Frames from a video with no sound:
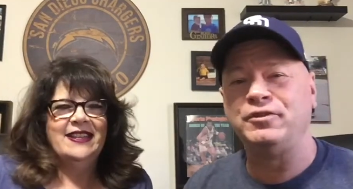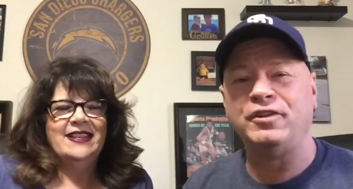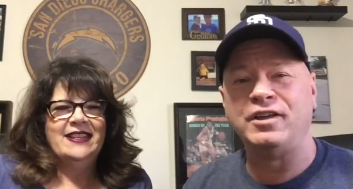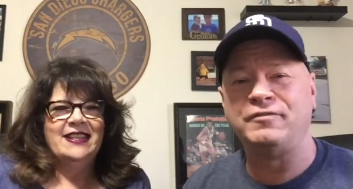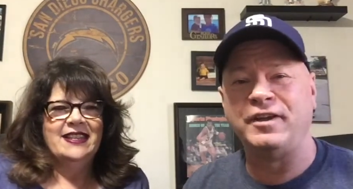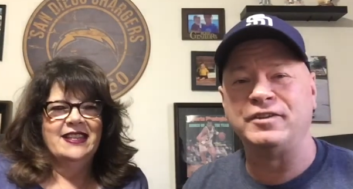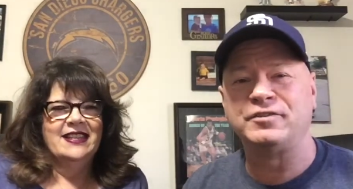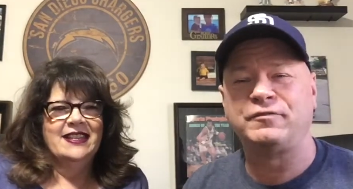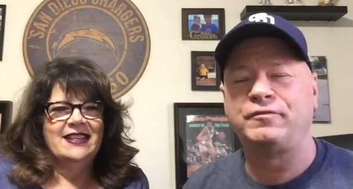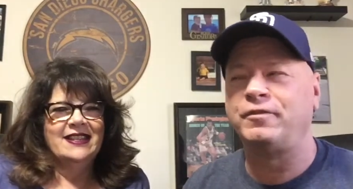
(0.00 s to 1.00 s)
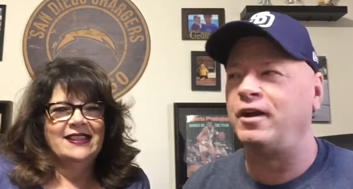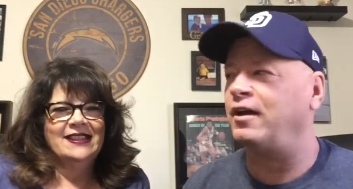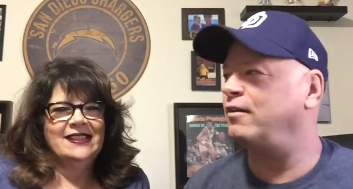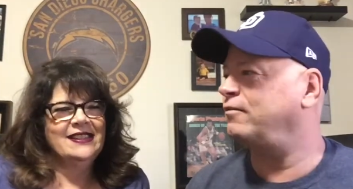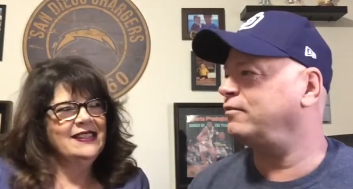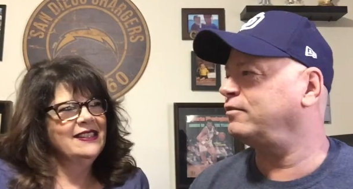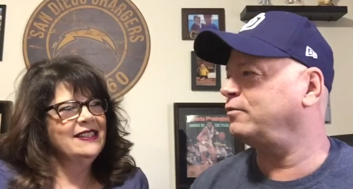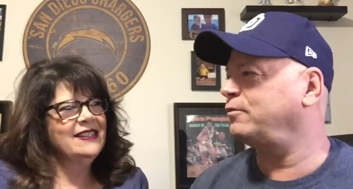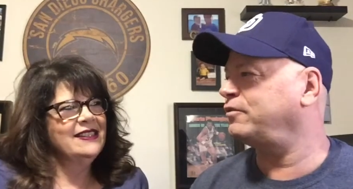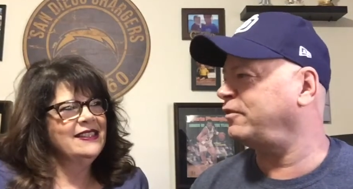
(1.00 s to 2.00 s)
Speaker 1: to Las Vegas uh,
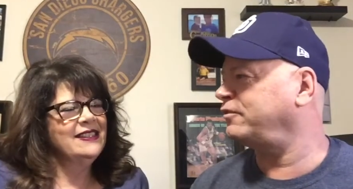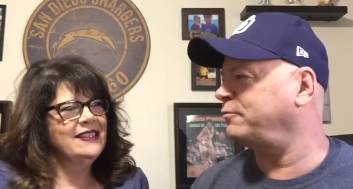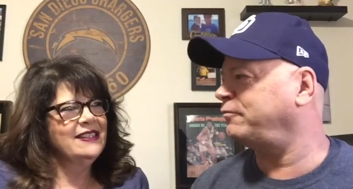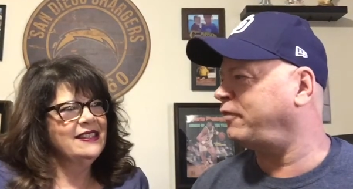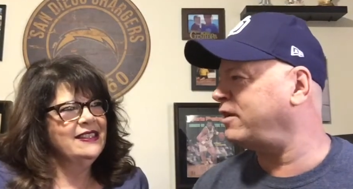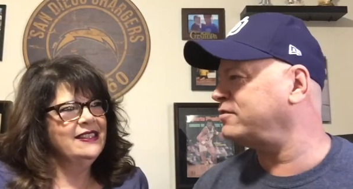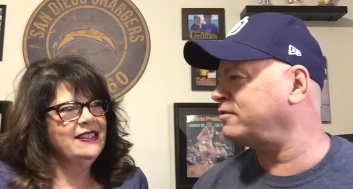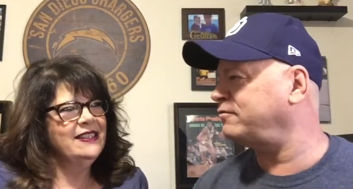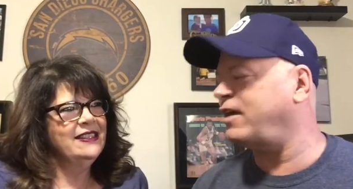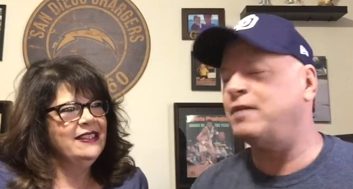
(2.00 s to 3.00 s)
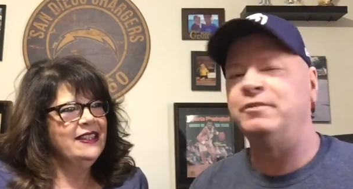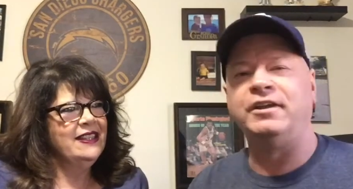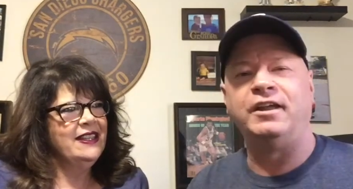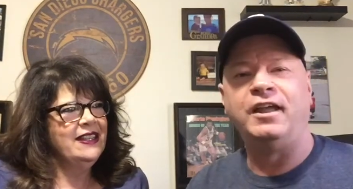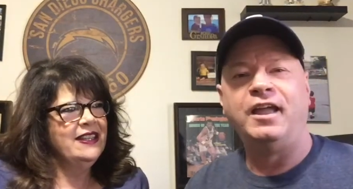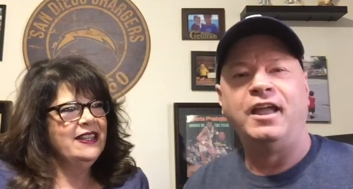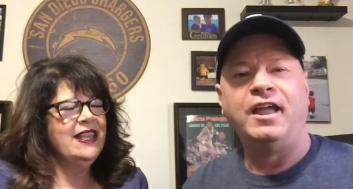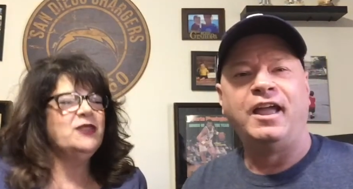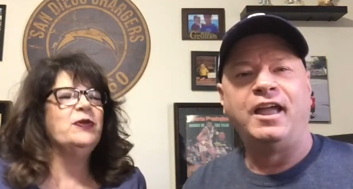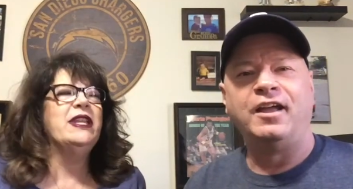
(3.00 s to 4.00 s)
with some friends and family.
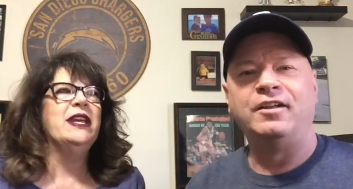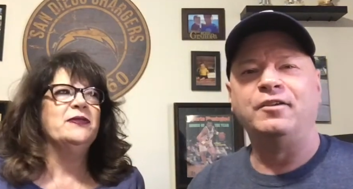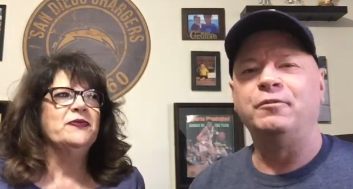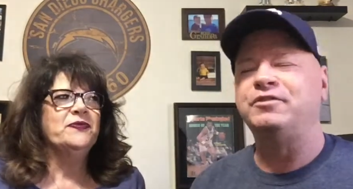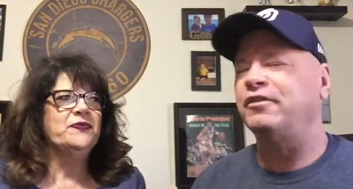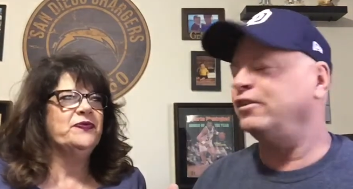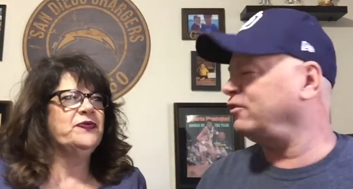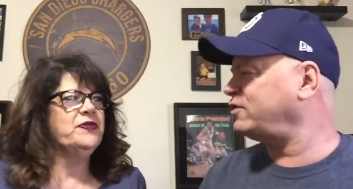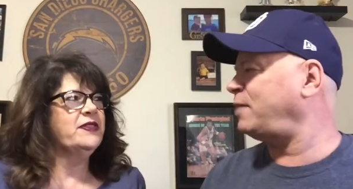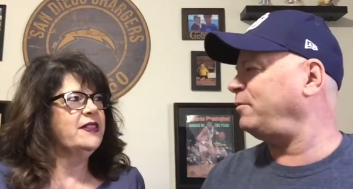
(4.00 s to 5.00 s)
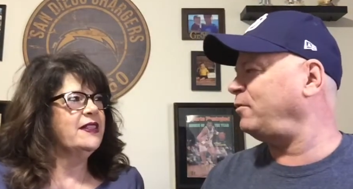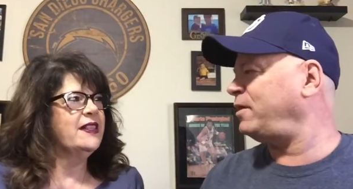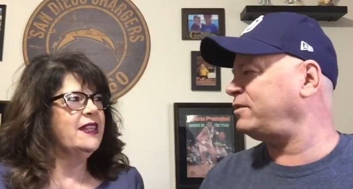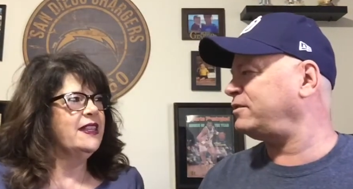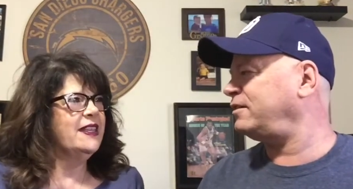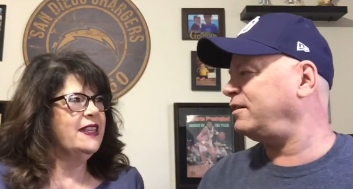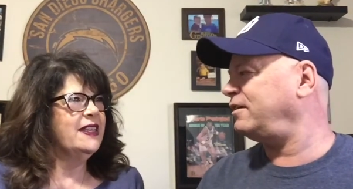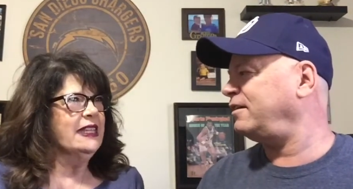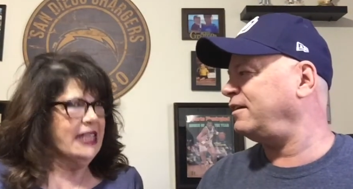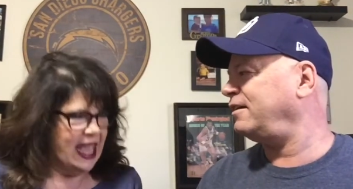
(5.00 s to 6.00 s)
Yes, we did. Went to the Little Chapel of the West.
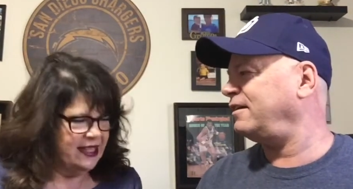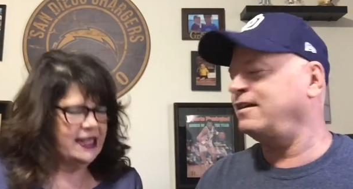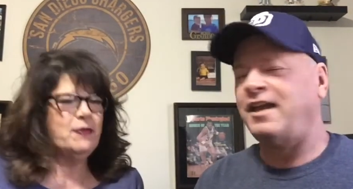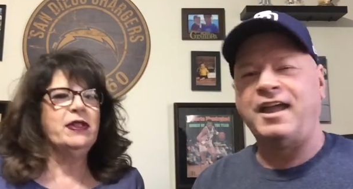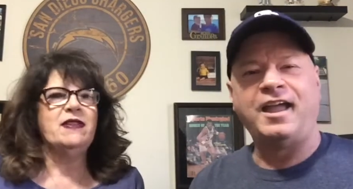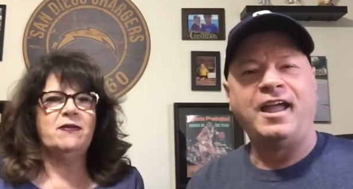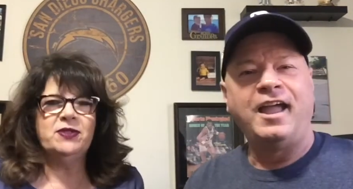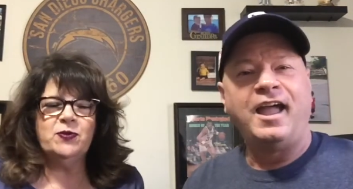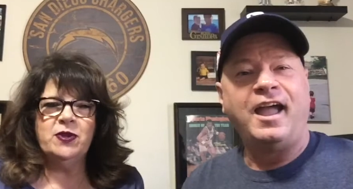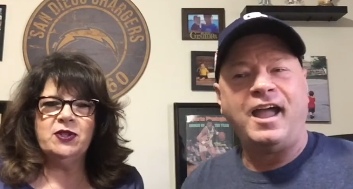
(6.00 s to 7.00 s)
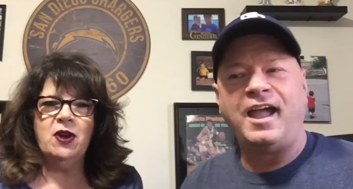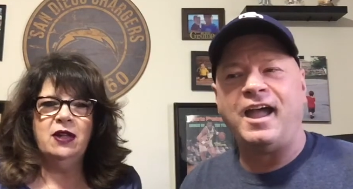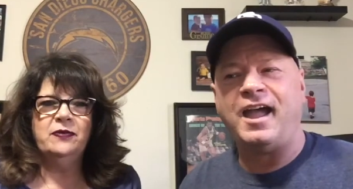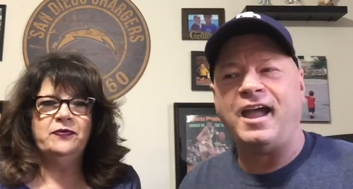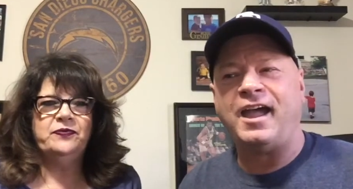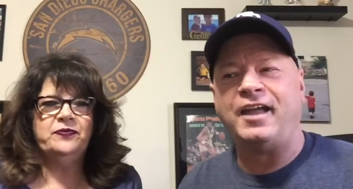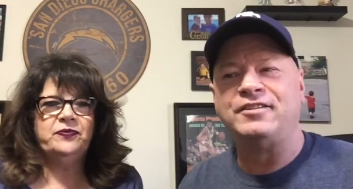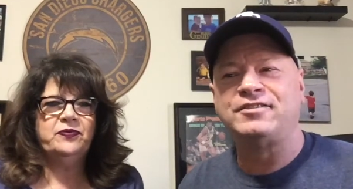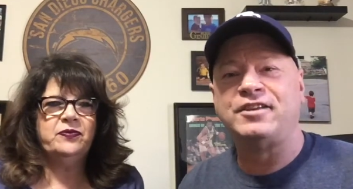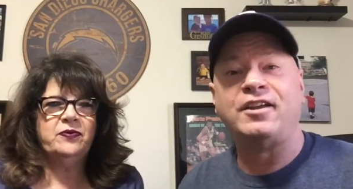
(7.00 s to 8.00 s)
Speaker 2: Yes, I believe that was what it's called.
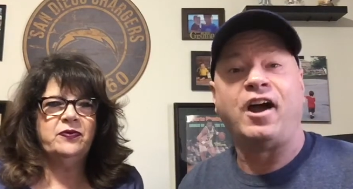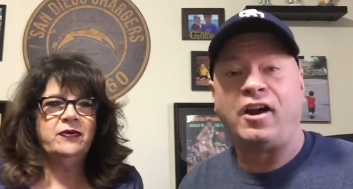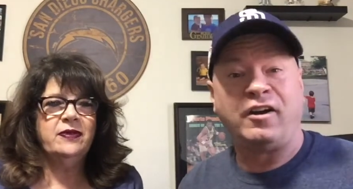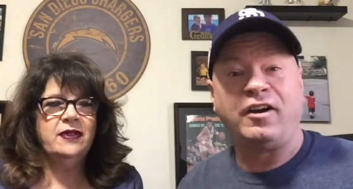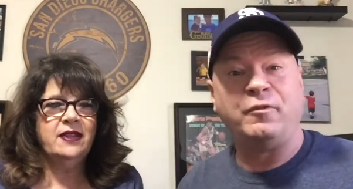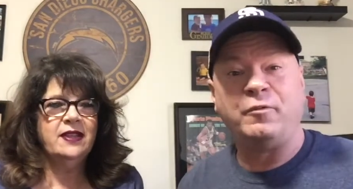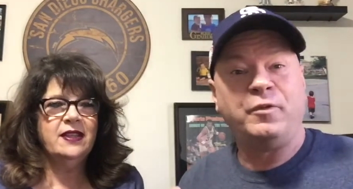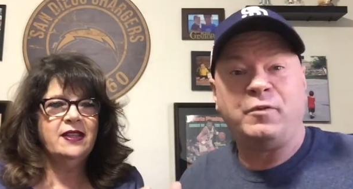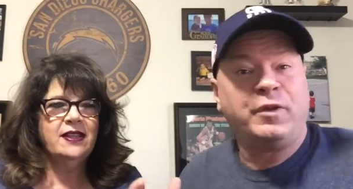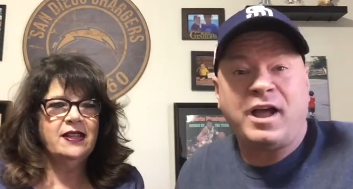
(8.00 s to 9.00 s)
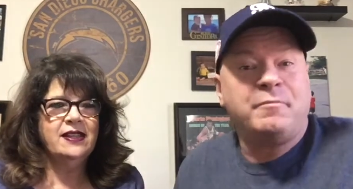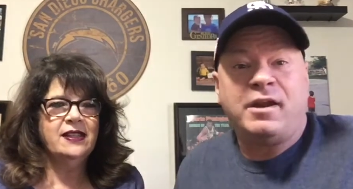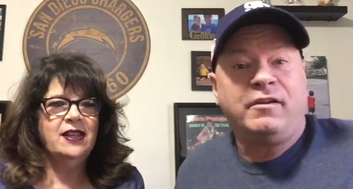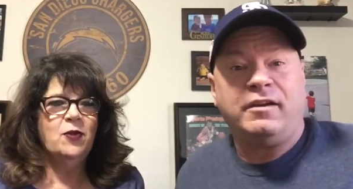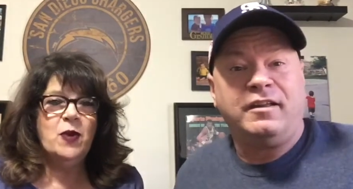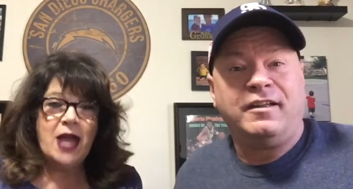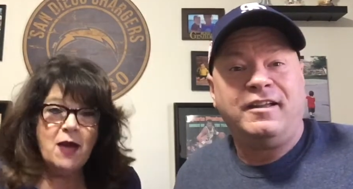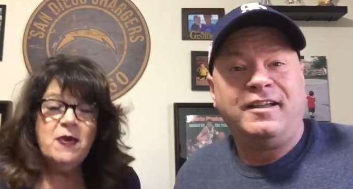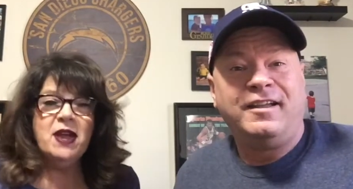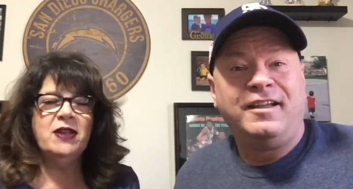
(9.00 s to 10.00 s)
Speaker 1: And said our, we got married. We got
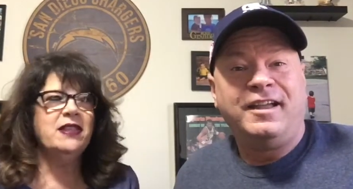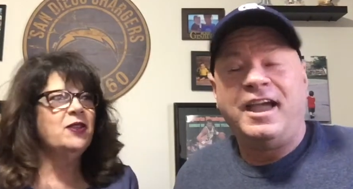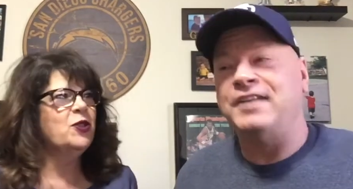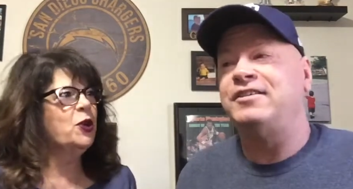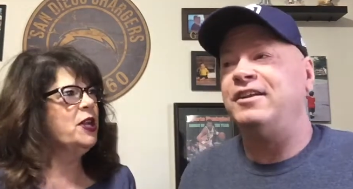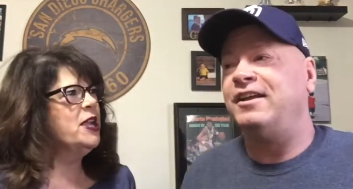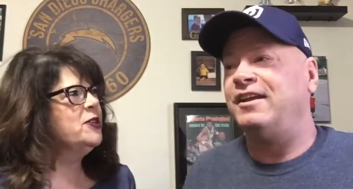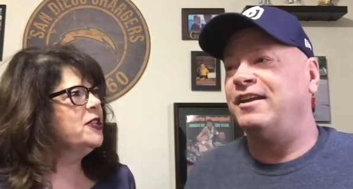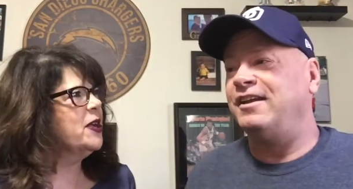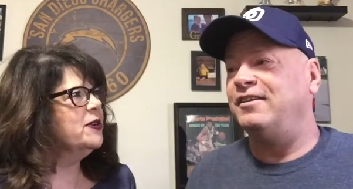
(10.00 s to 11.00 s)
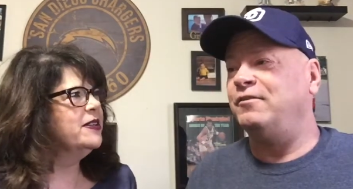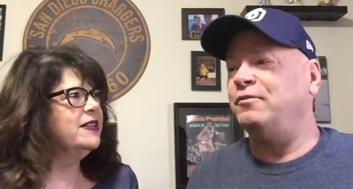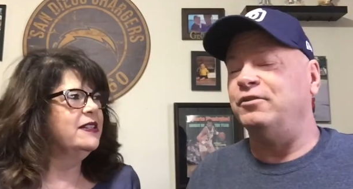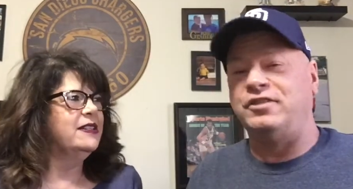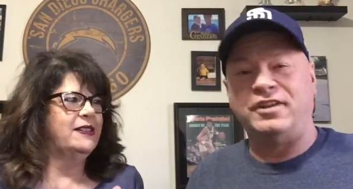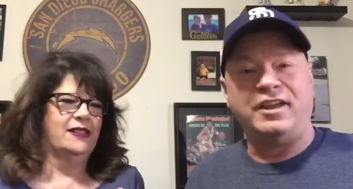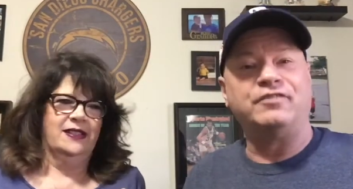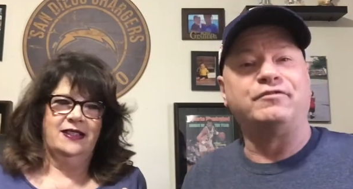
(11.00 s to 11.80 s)
married and 30 years ago. Well, today is